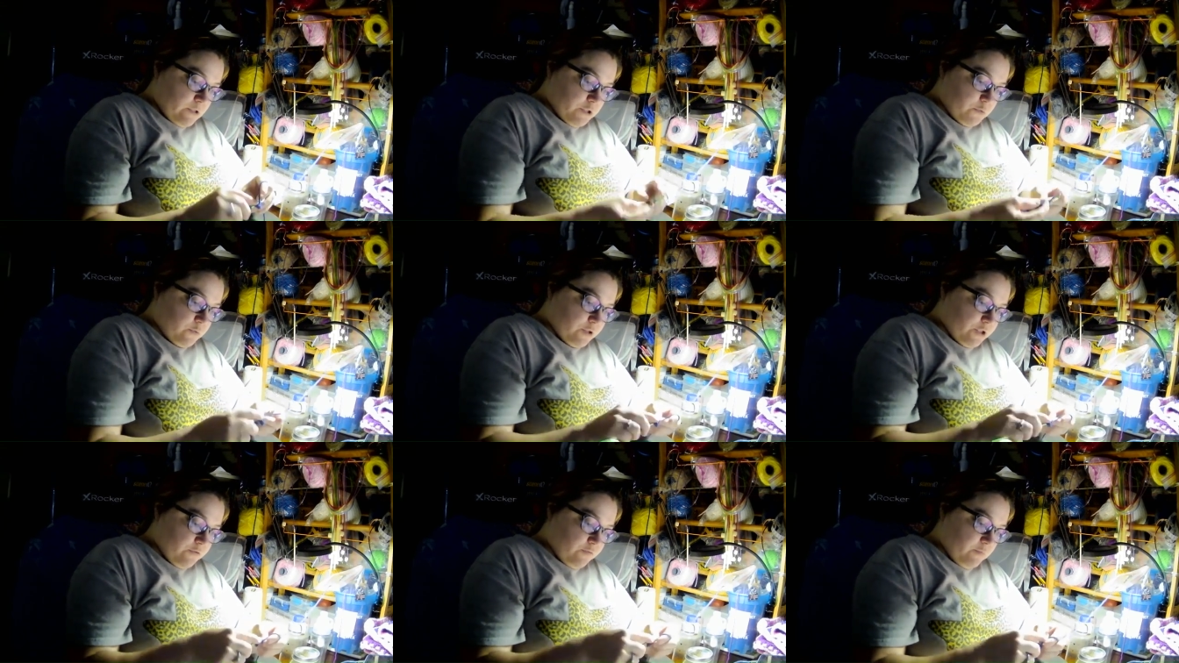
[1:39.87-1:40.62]
which will
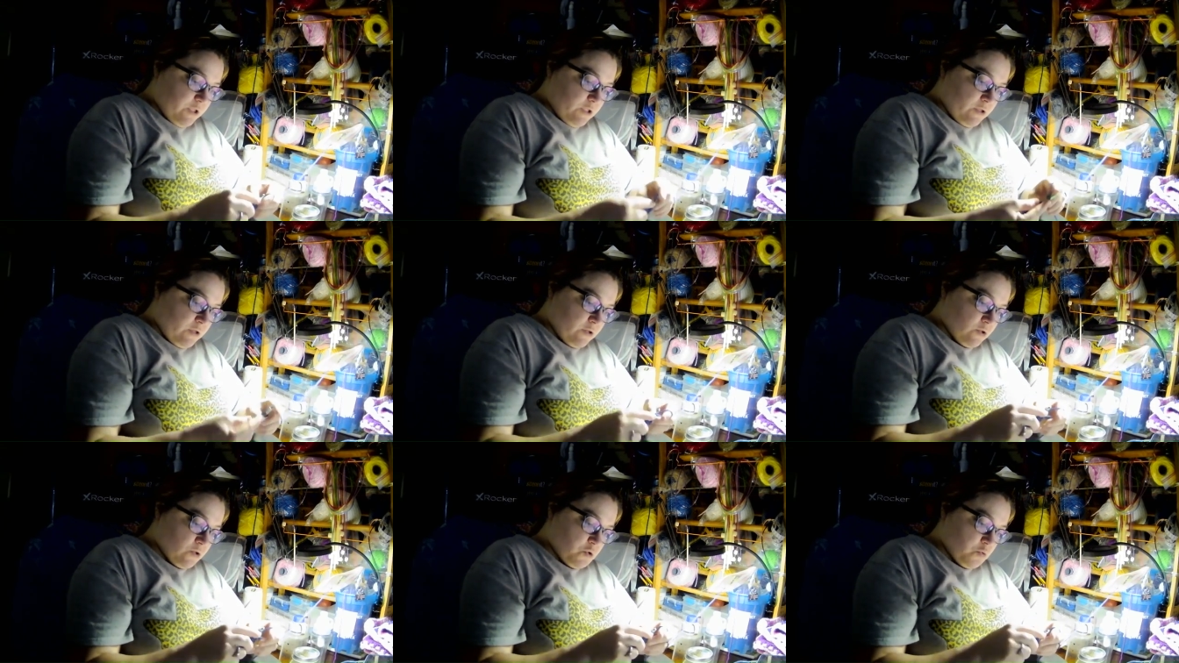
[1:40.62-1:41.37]
give me
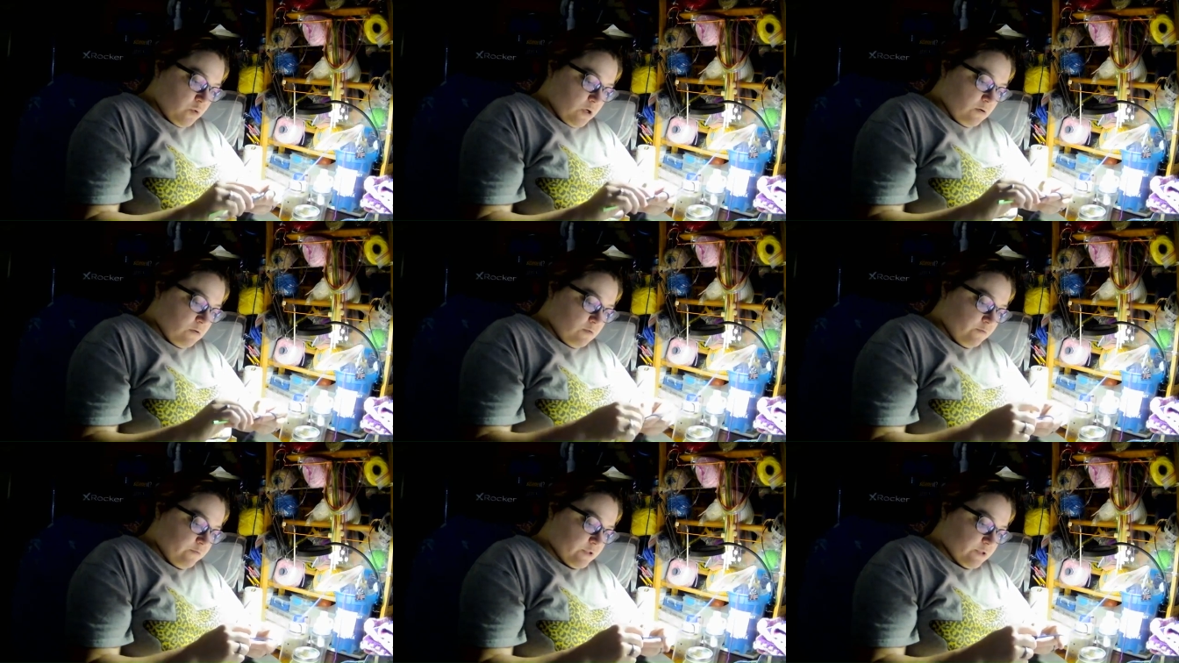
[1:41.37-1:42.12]

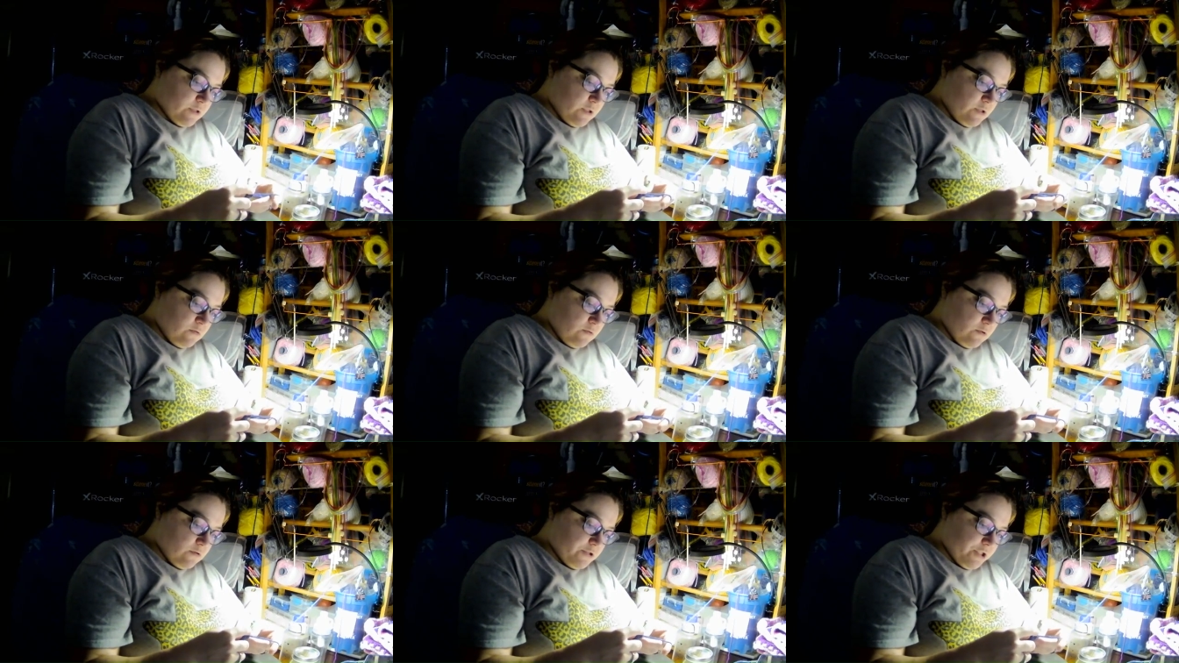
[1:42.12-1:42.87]
12 single
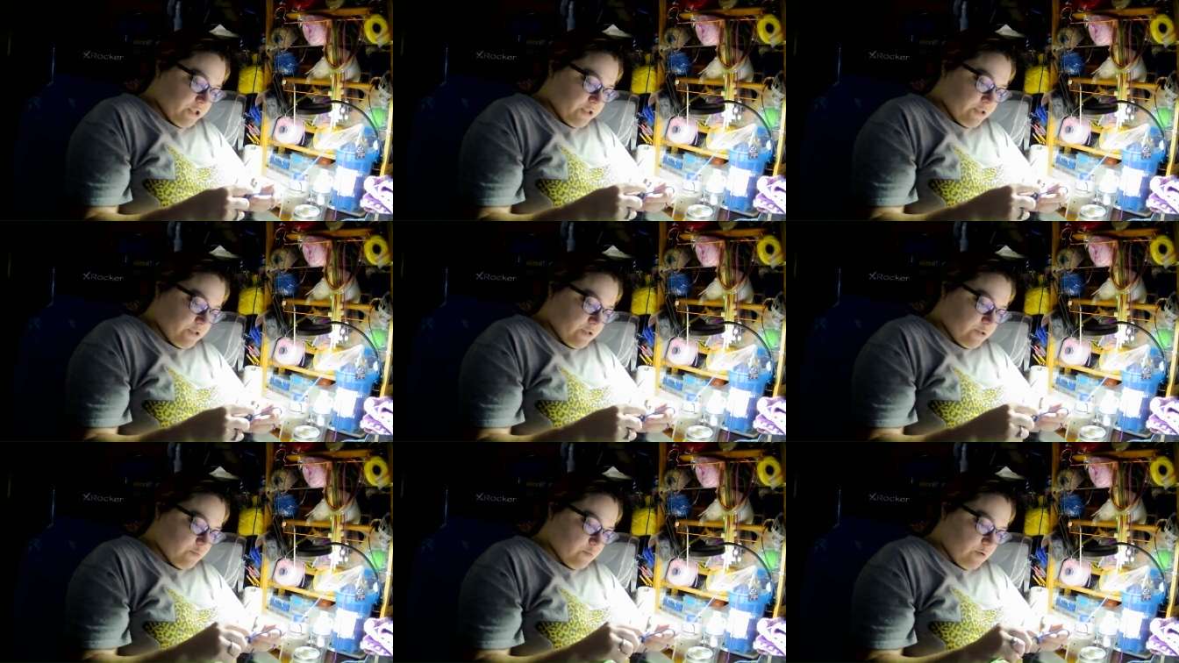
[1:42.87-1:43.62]
crochets in
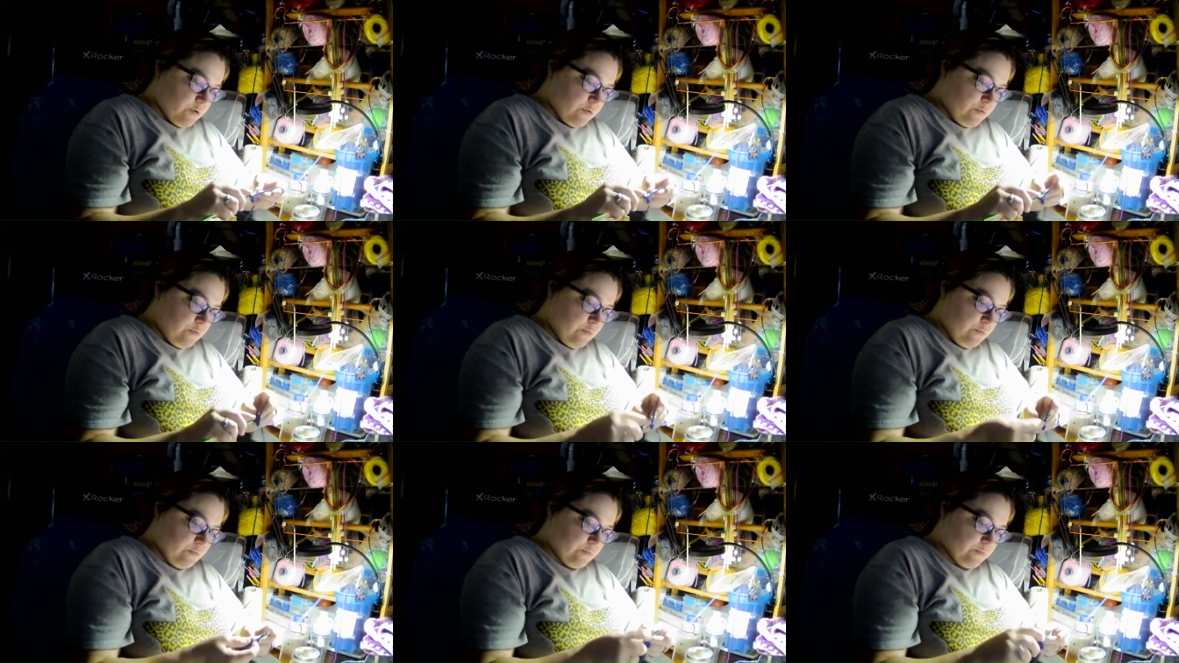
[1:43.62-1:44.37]
this row.